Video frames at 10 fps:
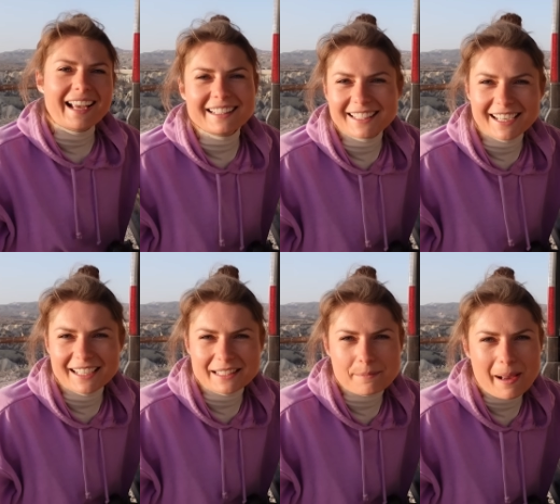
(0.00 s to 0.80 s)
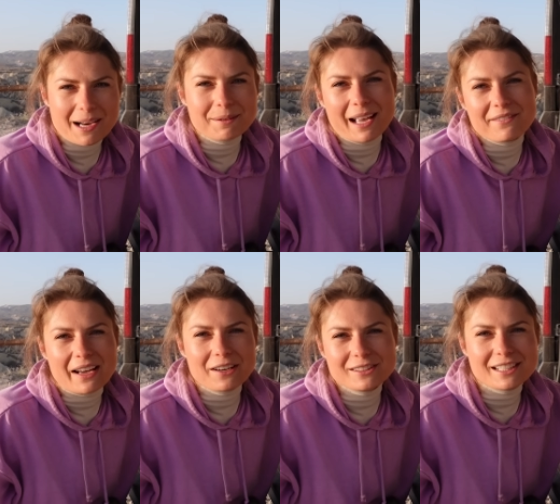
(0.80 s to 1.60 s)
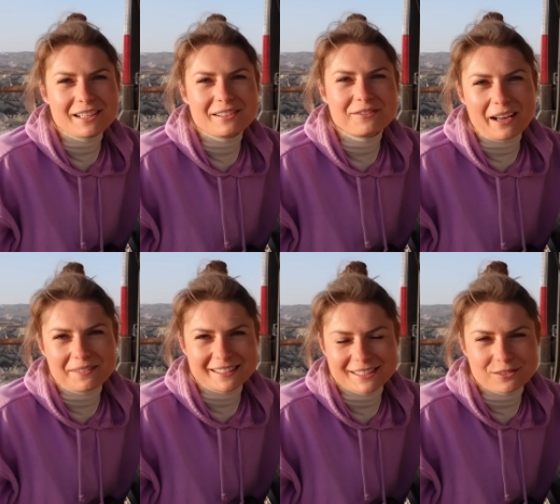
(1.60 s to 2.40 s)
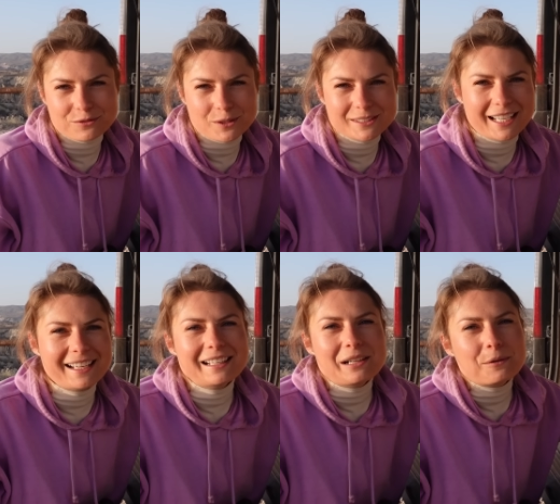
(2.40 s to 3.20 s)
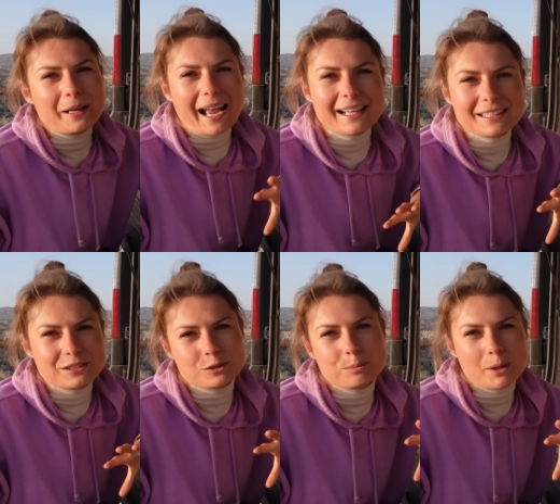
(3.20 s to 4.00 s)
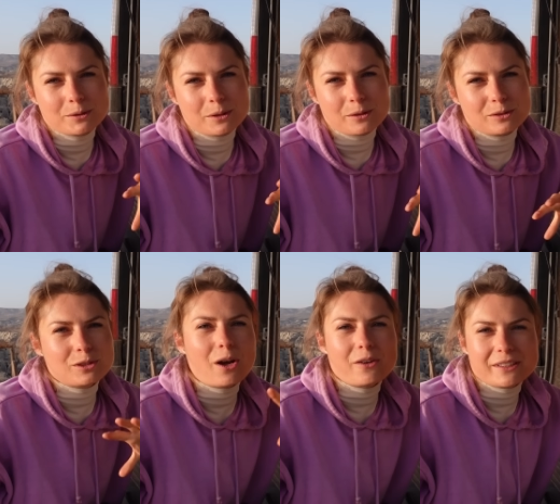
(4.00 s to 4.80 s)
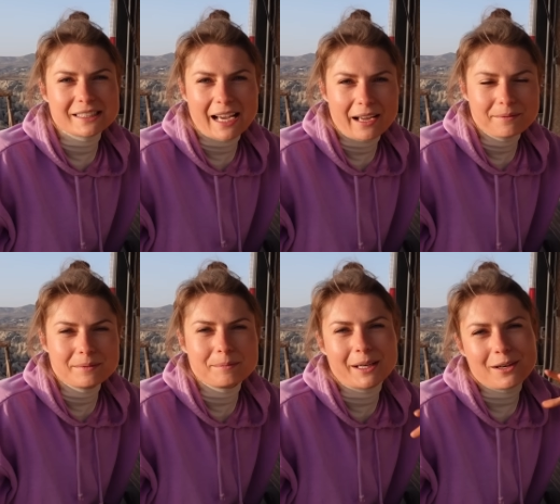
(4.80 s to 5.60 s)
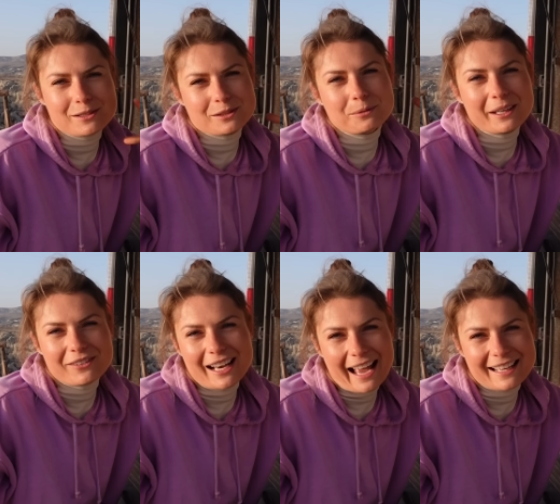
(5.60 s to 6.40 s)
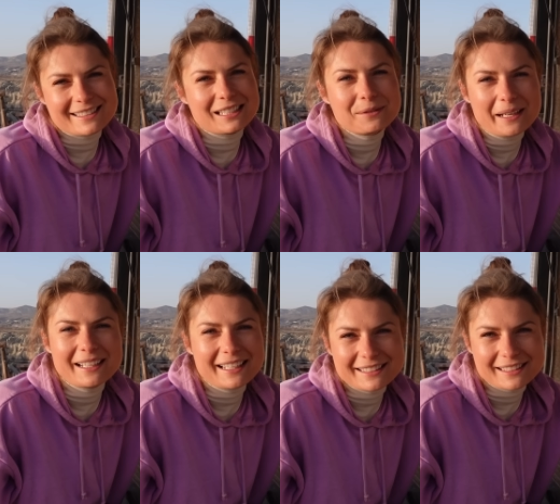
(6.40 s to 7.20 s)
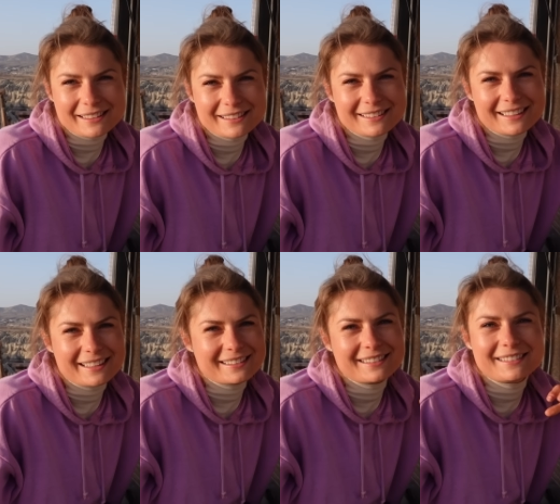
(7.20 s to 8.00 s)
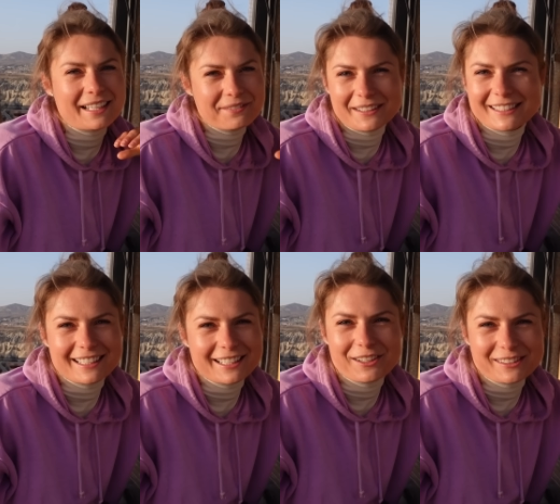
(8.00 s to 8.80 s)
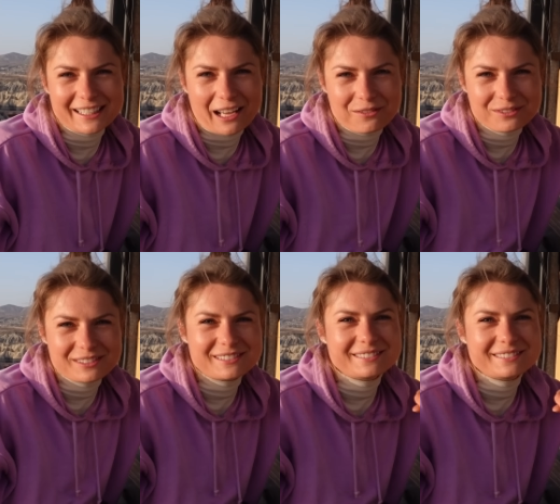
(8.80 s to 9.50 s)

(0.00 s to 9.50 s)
and here in the back we have another five liters of water. We added those bottles over time because we realized that twenty liters is definitely not enough.